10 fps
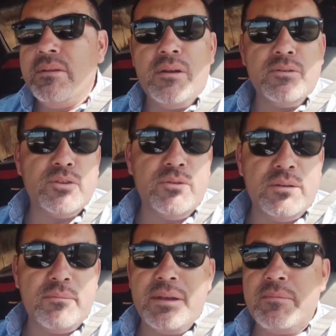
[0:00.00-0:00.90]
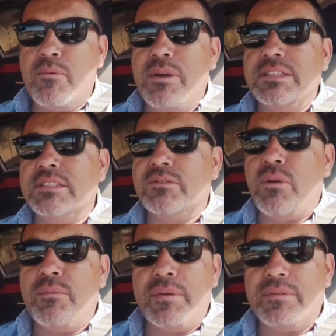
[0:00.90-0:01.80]
In Arizona, minimum wage is
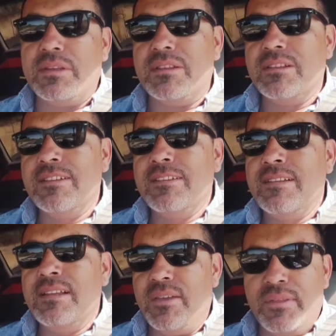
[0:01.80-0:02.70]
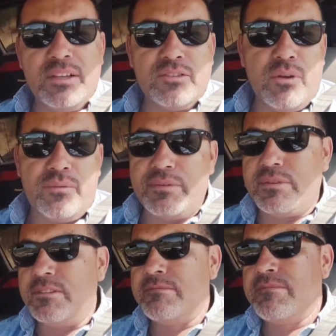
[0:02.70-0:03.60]
$12.50. I think it's $12.50.